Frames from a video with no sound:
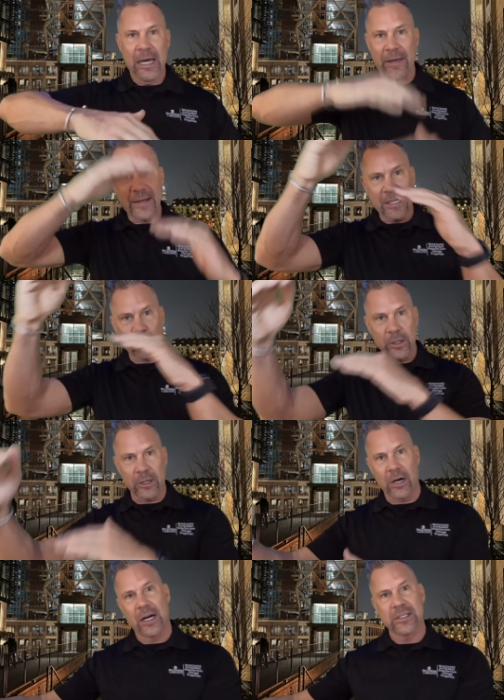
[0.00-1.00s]
and that's what
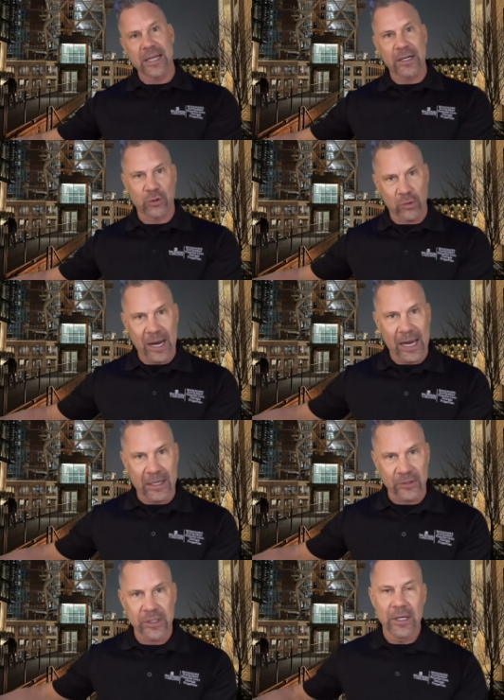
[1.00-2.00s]
caused that
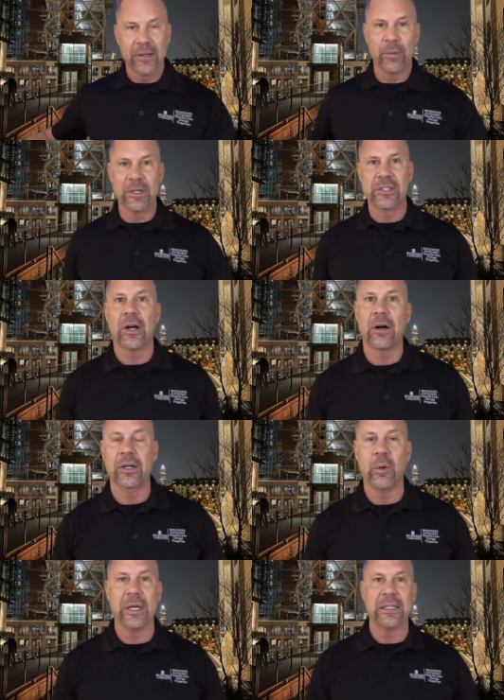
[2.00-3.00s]
crash that we saw
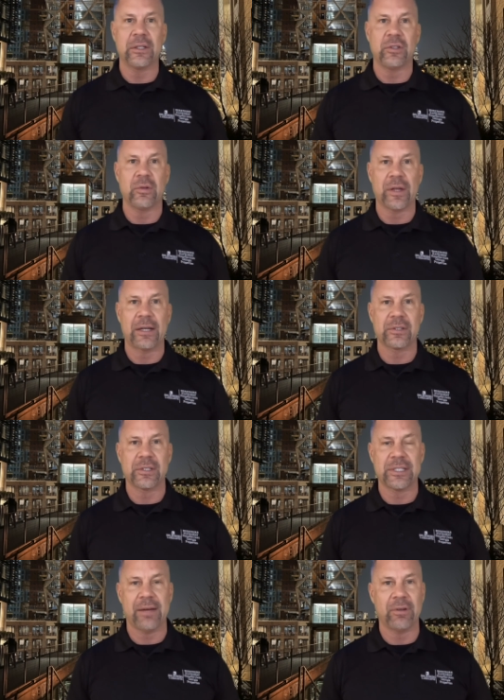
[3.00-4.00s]
going into
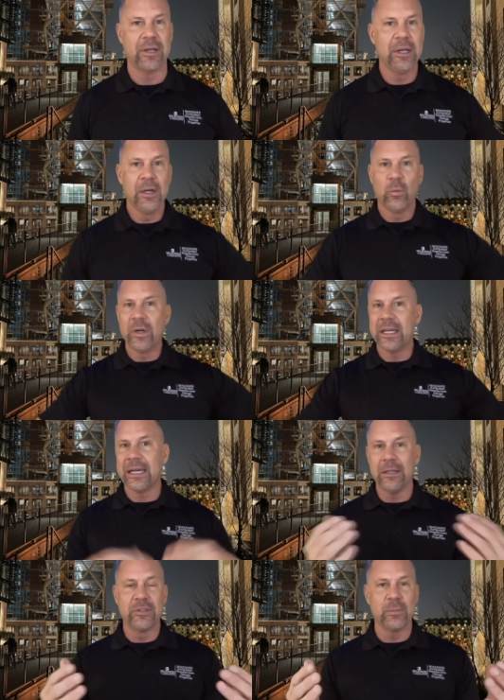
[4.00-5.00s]
2007.
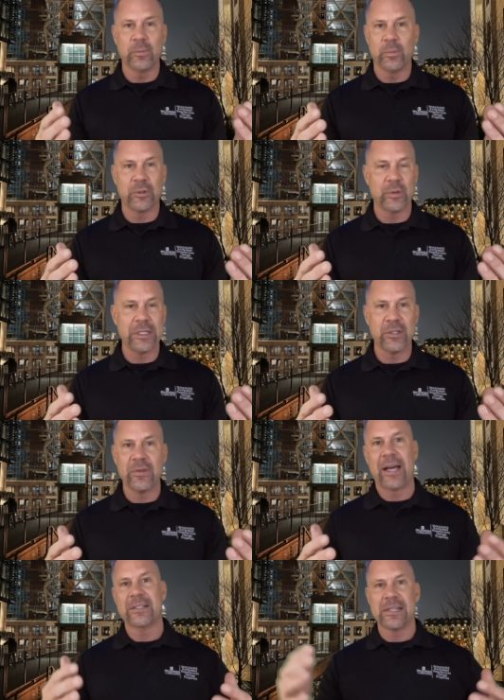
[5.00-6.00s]
We between
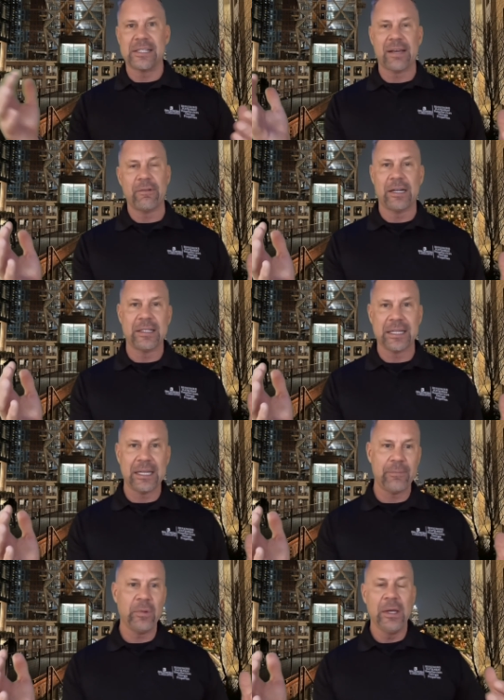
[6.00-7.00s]
2007 and
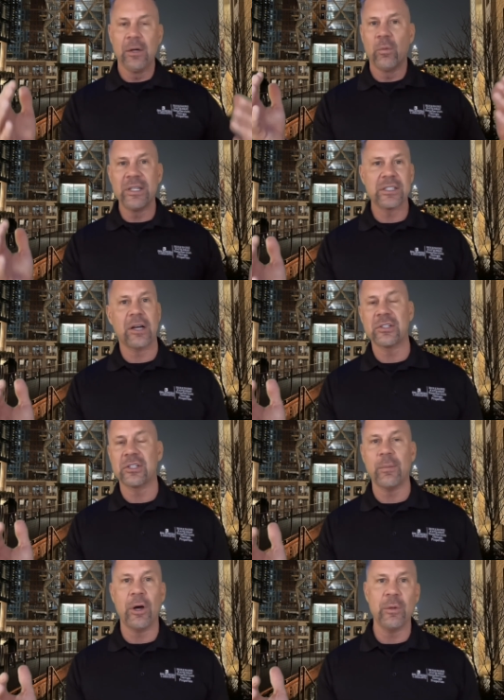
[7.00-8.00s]
10, we saw
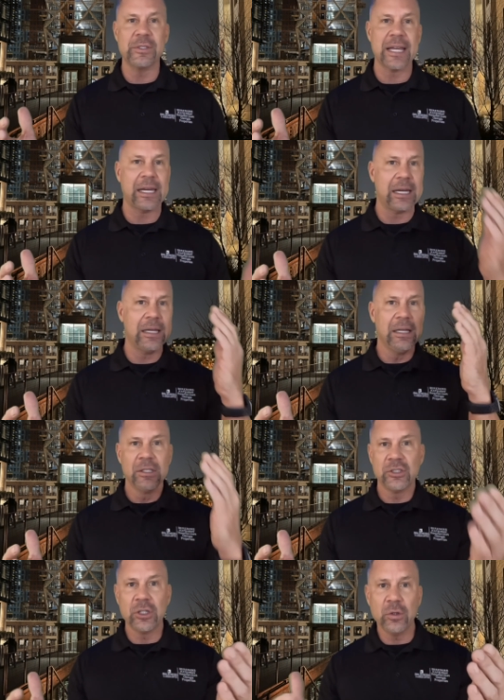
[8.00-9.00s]
some homes taking
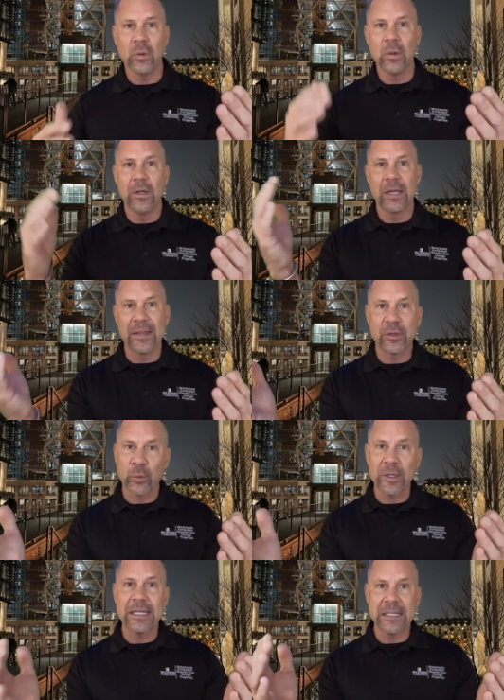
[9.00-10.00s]
2 and
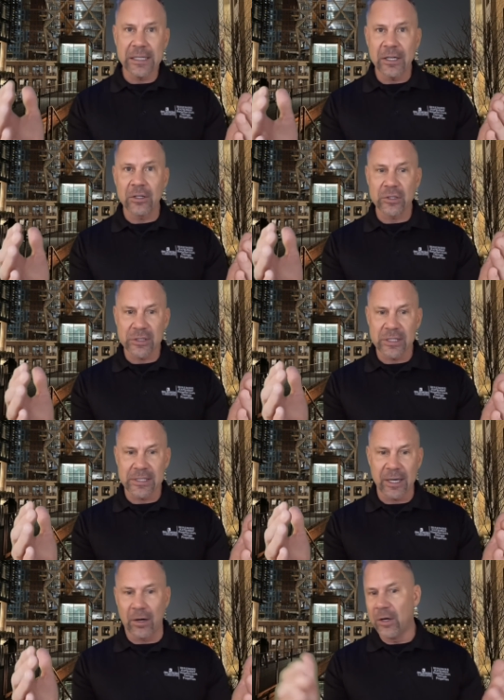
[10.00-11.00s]
three years to
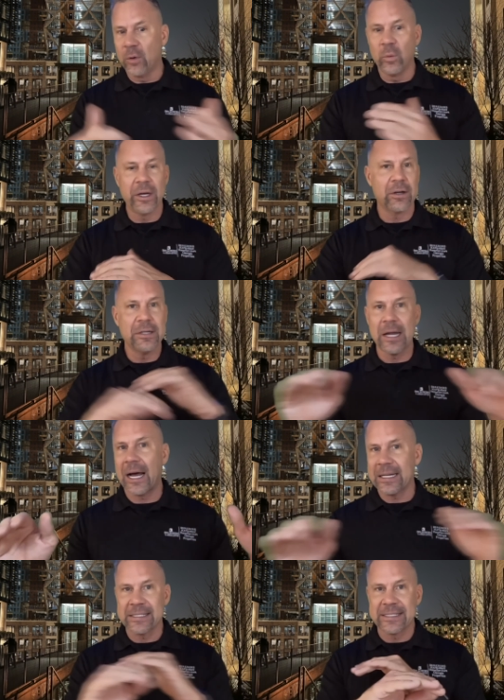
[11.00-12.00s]
sell. We are
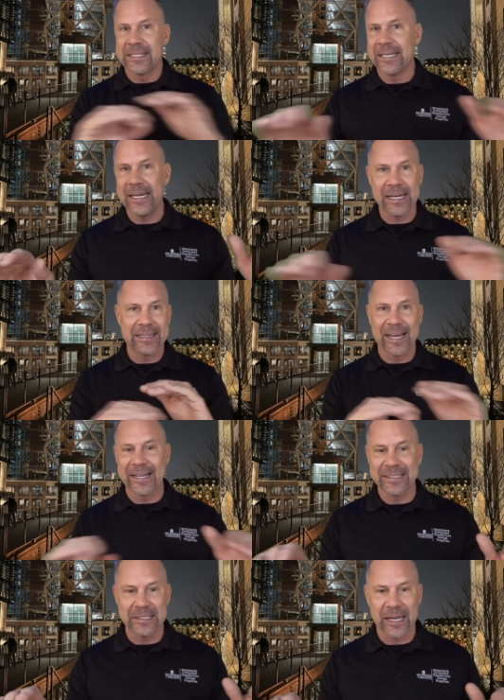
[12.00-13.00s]
not seeing
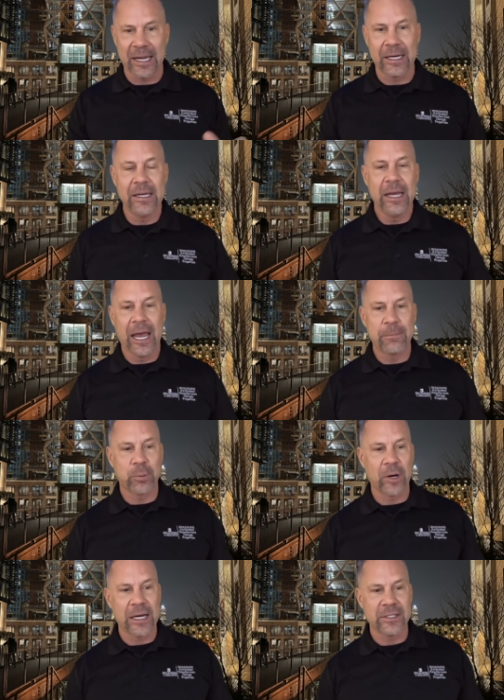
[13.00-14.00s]
that today, and
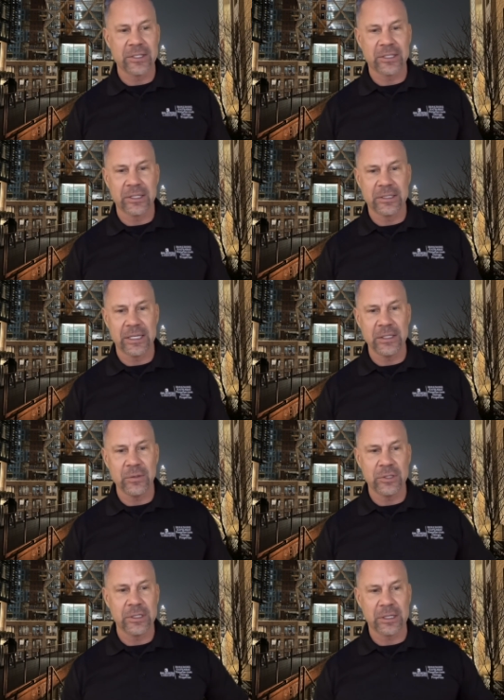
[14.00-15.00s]
prices continue
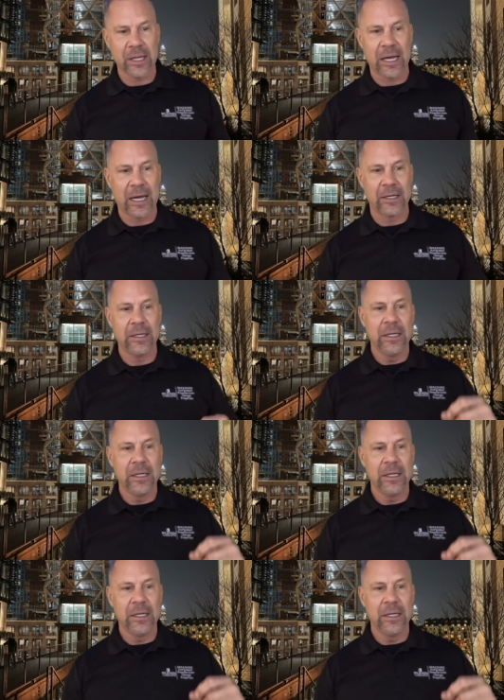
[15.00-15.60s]
to decline